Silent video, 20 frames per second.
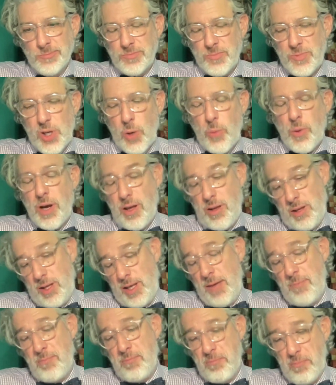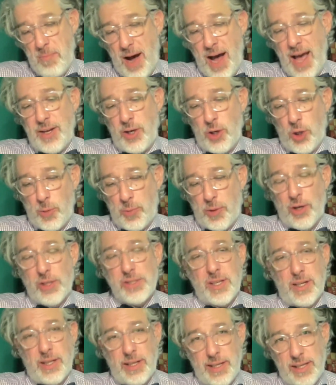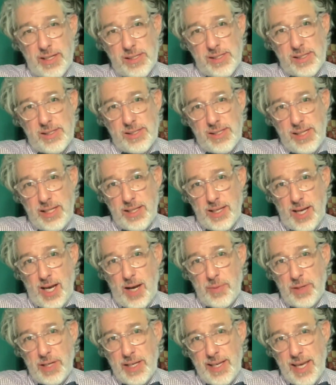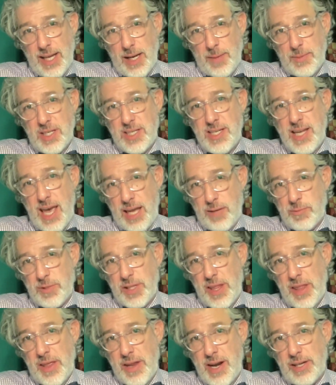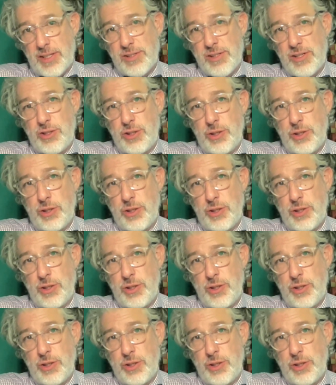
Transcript: So my goal personally is to see the company get up to 10 within the next